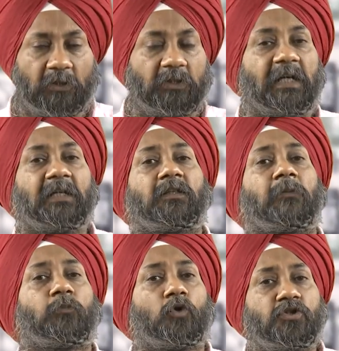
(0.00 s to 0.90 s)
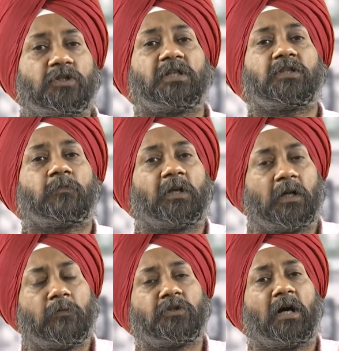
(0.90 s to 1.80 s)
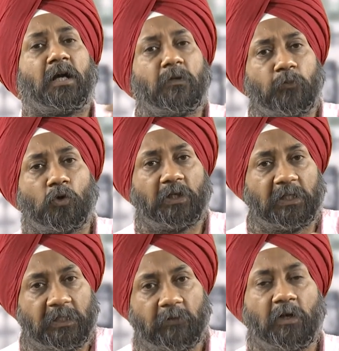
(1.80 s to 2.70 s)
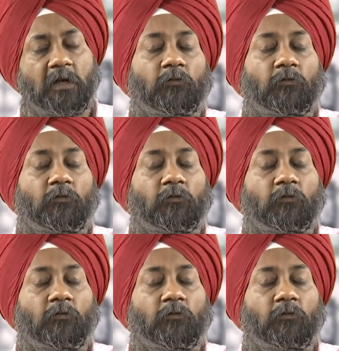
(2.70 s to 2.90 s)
that the process becomes unproductive